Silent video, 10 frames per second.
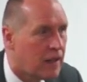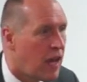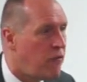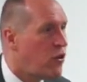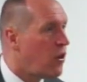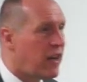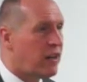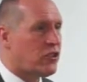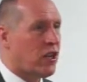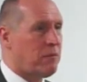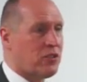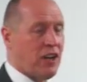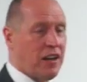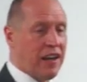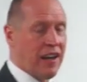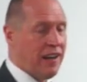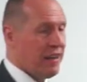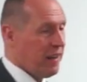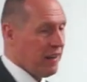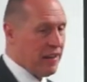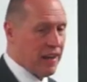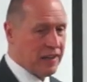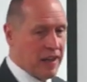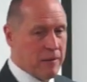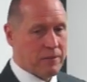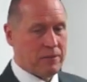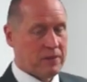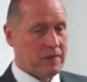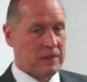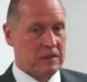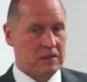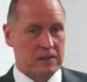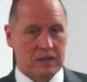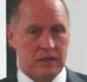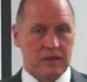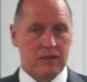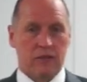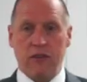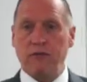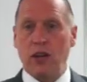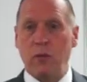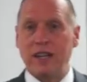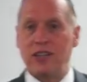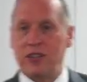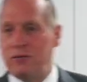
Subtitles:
If you hear some Sunday that 50 witches